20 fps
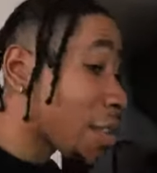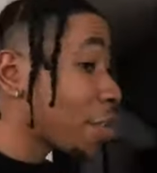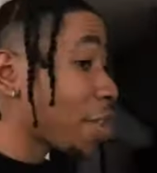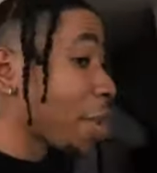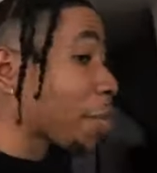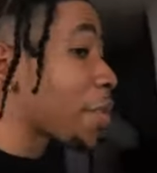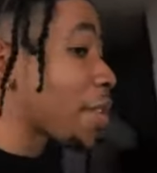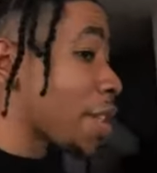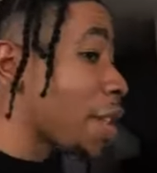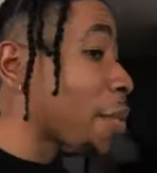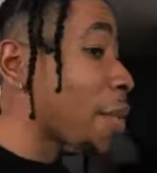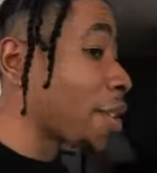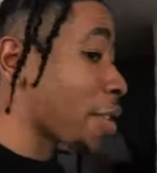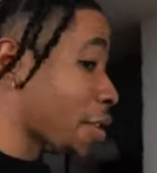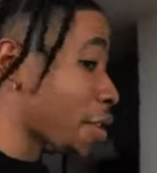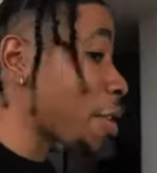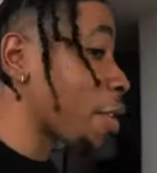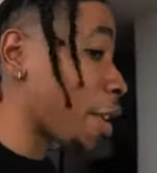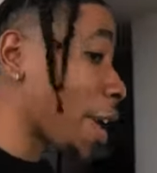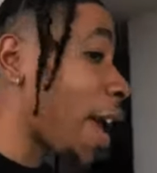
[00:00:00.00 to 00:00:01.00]
It's gonna take me ten
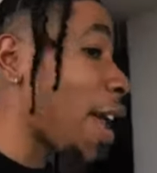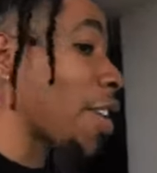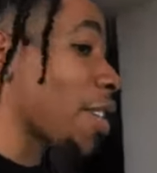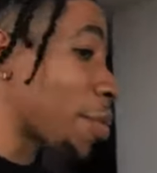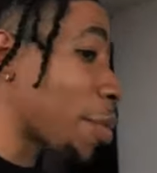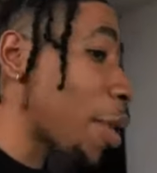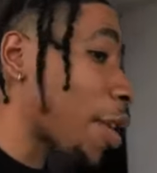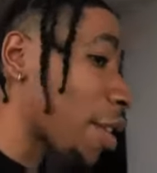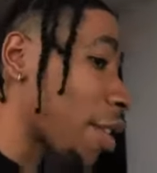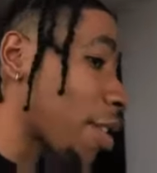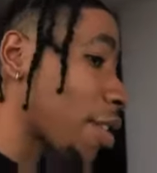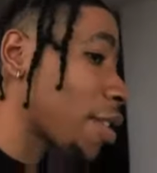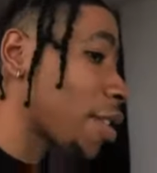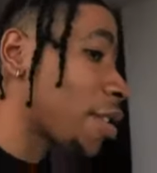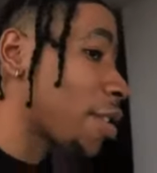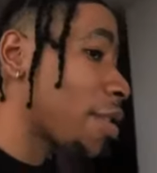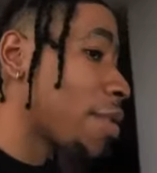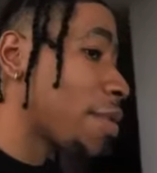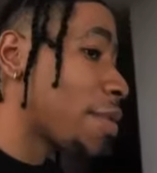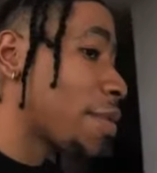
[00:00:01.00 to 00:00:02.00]
minutes to go to Gatlinburg.
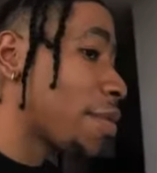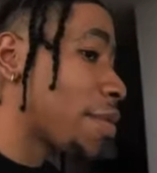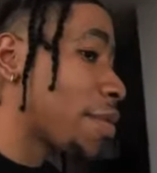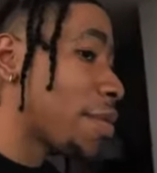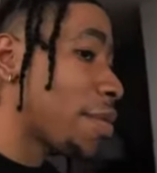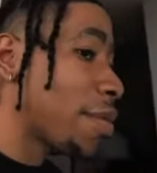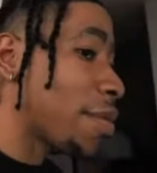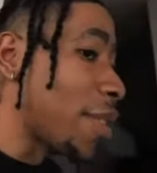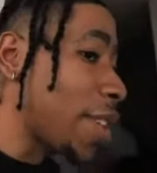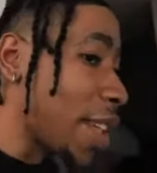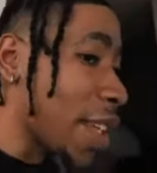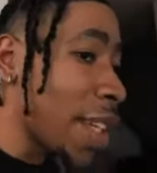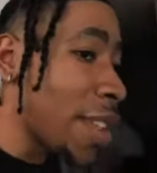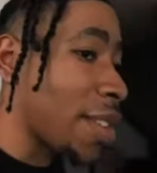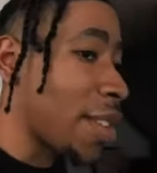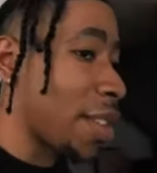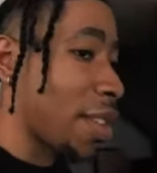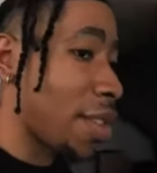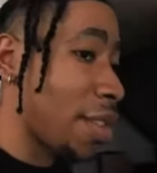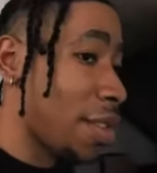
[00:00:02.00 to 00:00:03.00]
Not
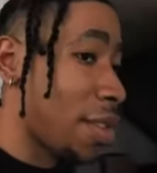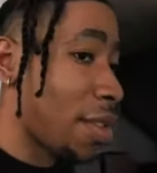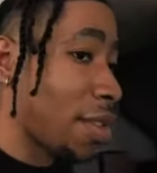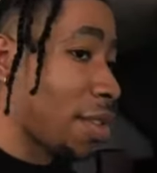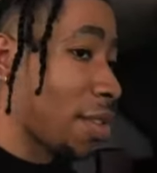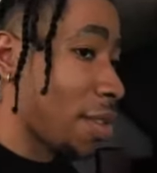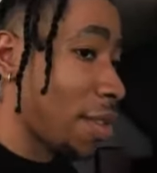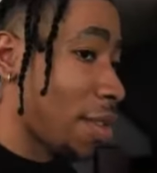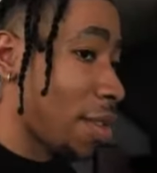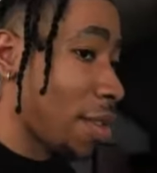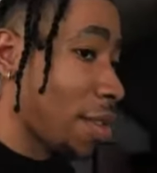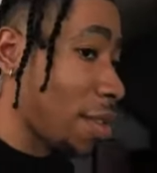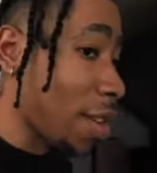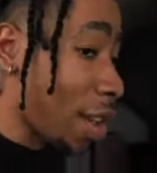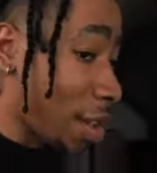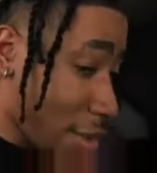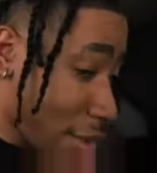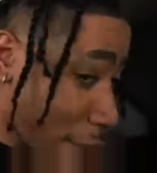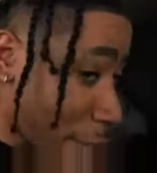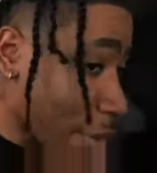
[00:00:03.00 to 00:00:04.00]
Easy. to go.
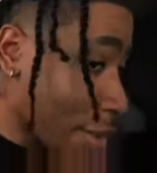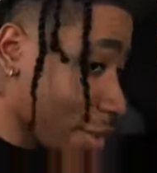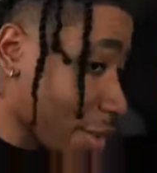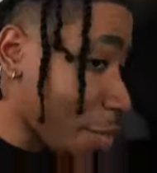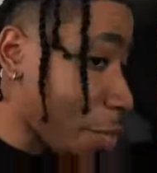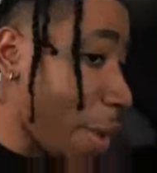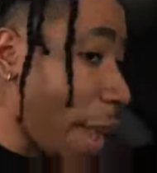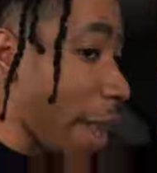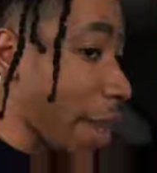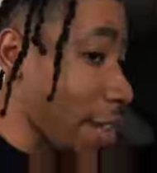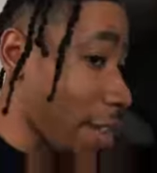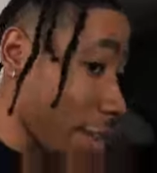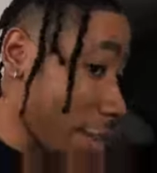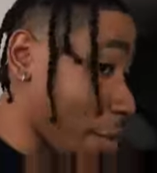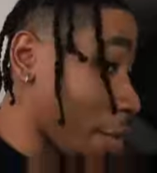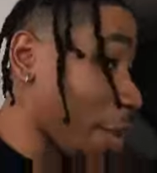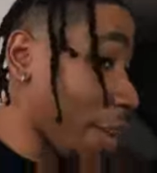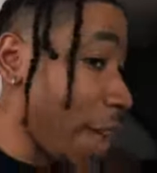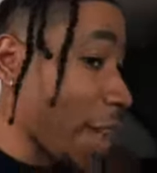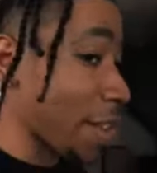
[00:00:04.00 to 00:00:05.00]
No, ten minutes to pack to
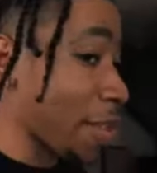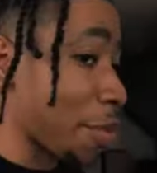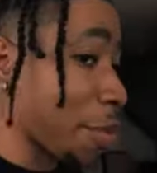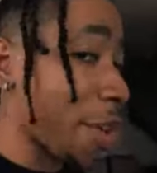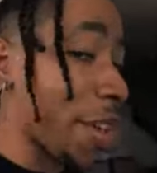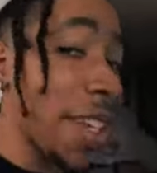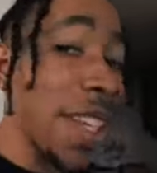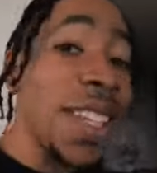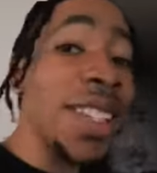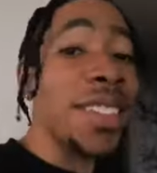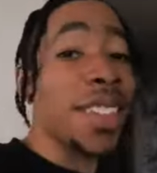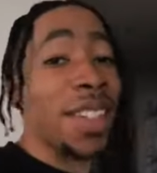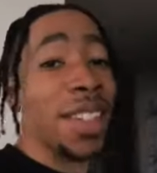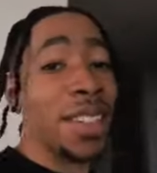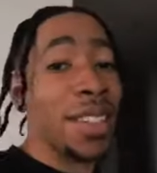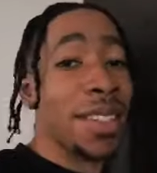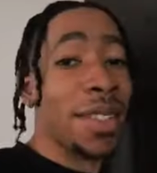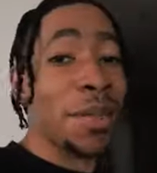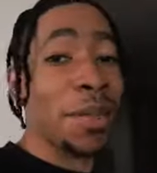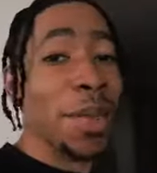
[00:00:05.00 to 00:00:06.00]
go to Gatlinburg. Easy,
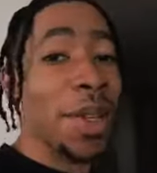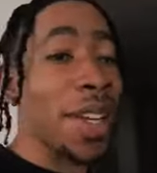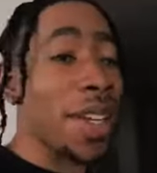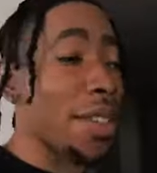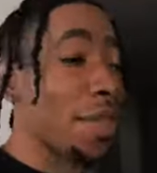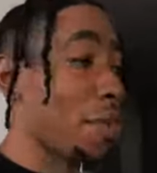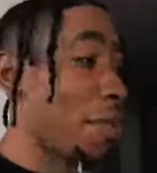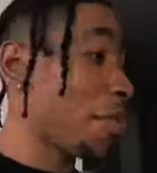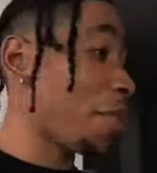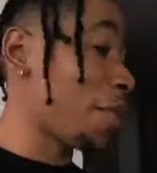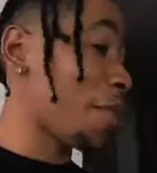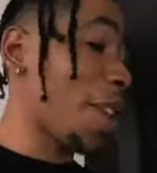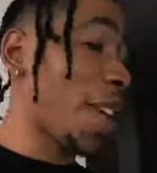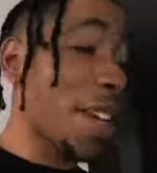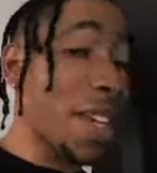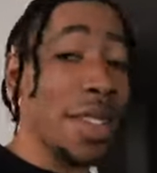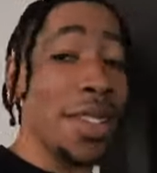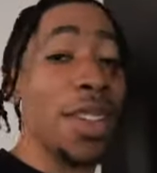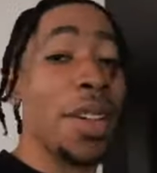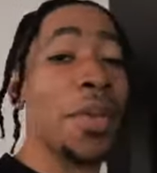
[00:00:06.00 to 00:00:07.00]
because
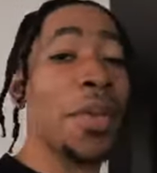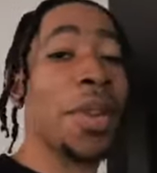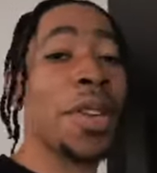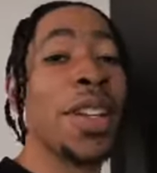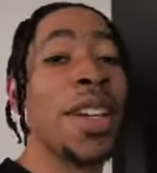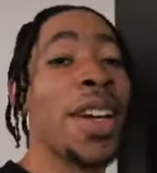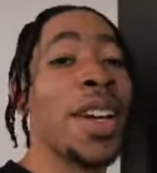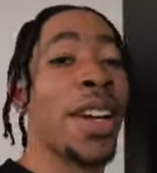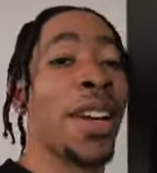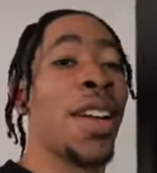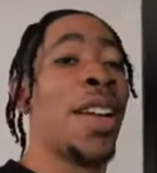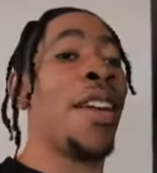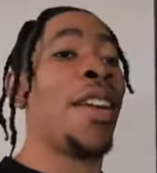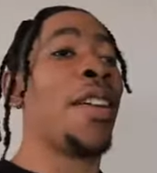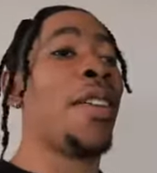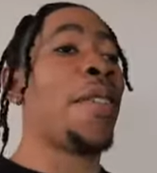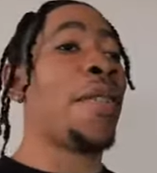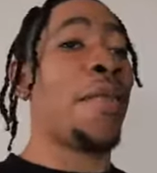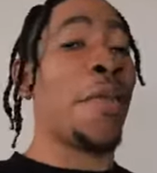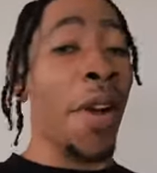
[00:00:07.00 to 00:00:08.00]
like I said, we only there
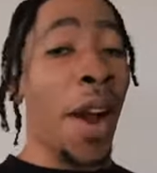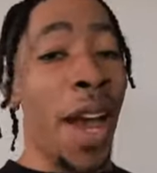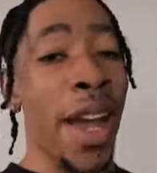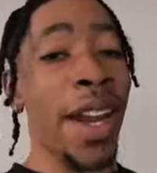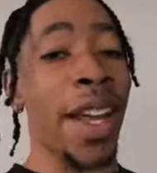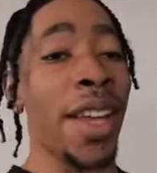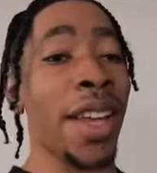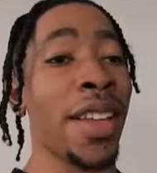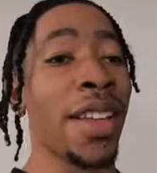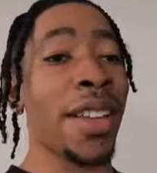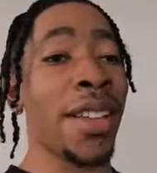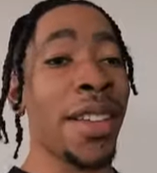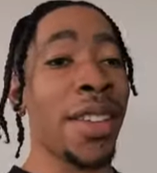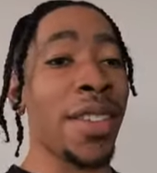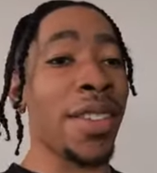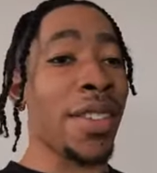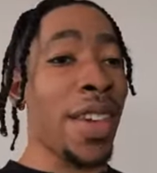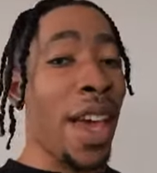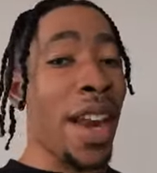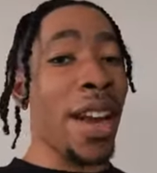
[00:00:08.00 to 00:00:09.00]
Friday,
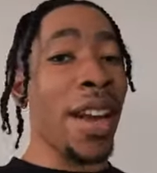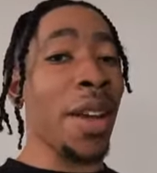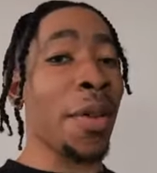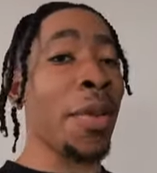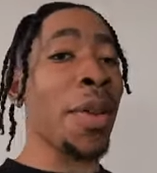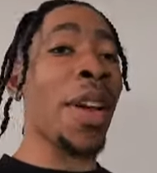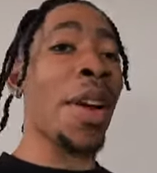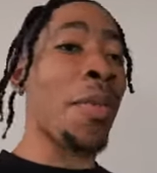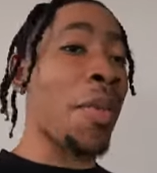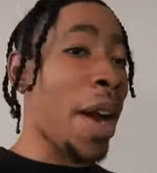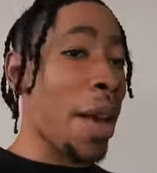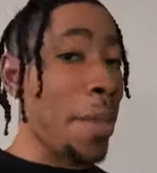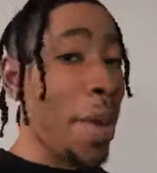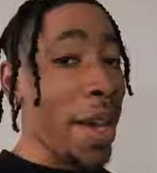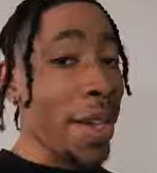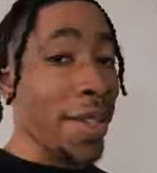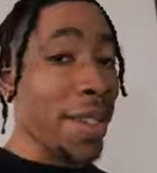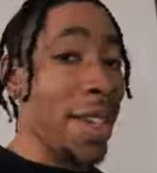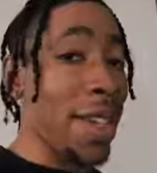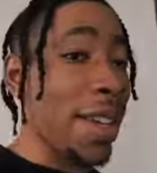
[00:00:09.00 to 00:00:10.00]
Saturday, and we come right
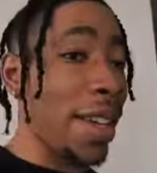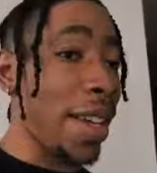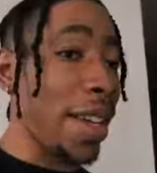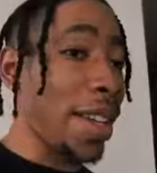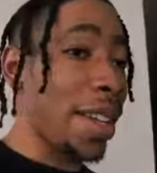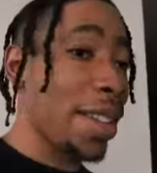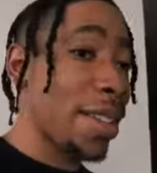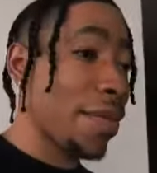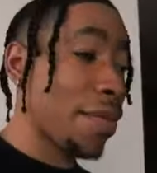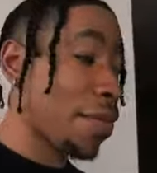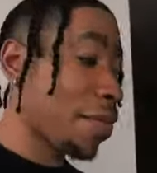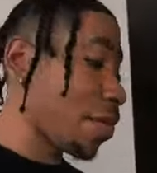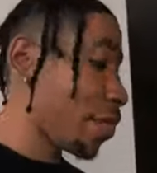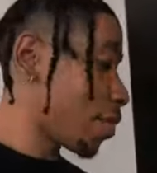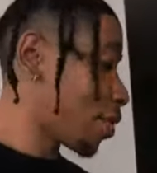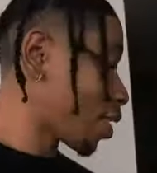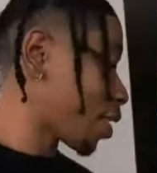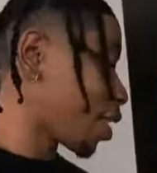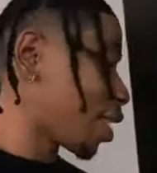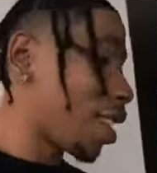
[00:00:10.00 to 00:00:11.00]
back Sunday.
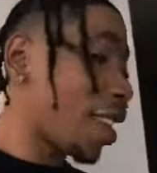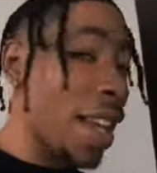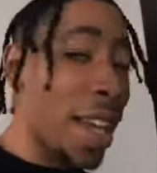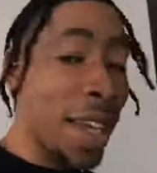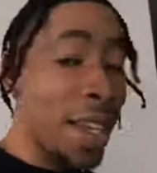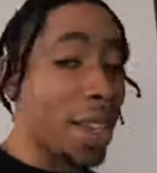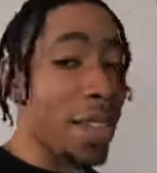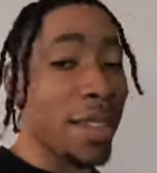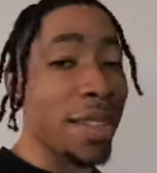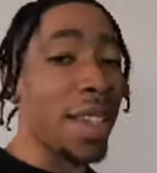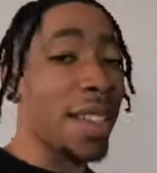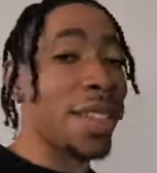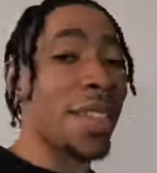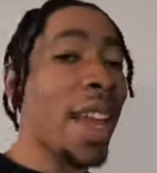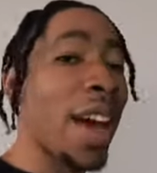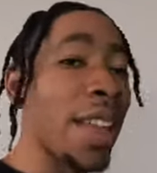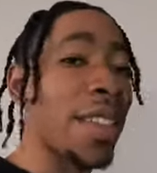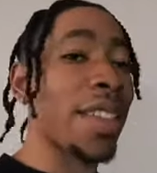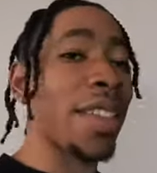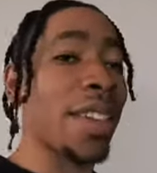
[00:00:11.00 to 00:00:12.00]
Like that's
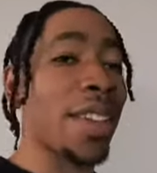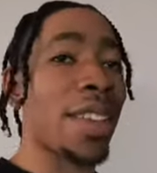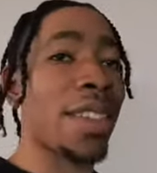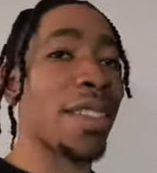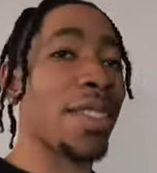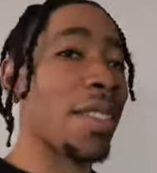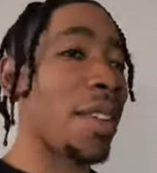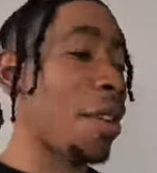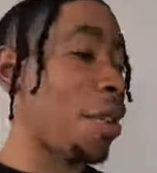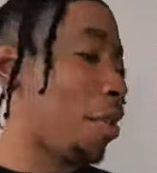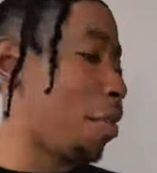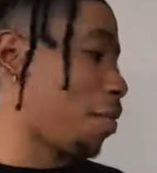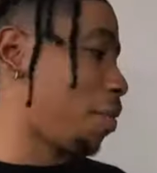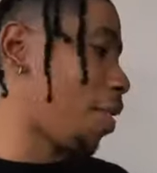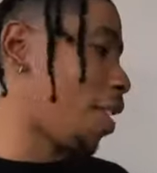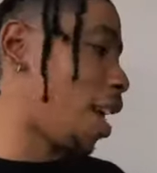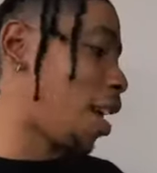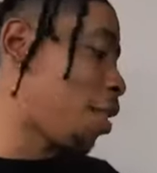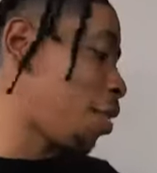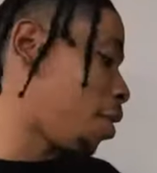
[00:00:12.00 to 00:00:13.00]
nothing. So
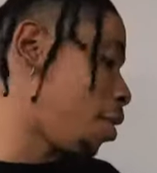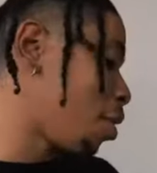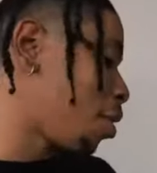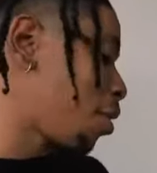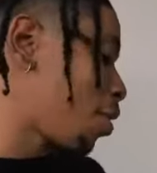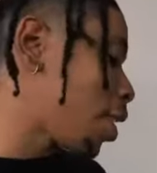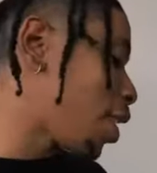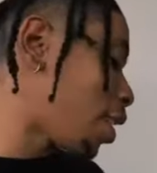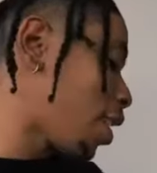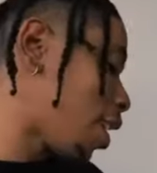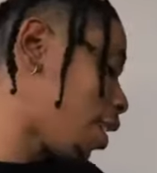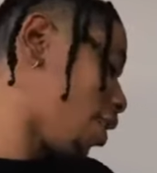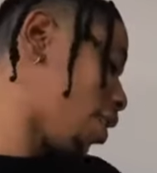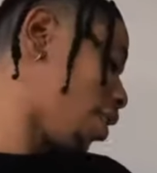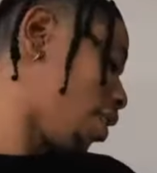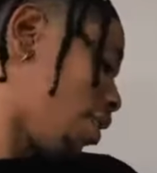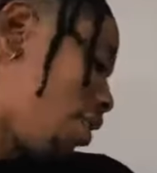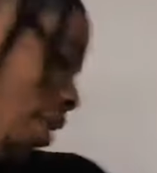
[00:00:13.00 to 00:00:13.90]
you, don't need nothing.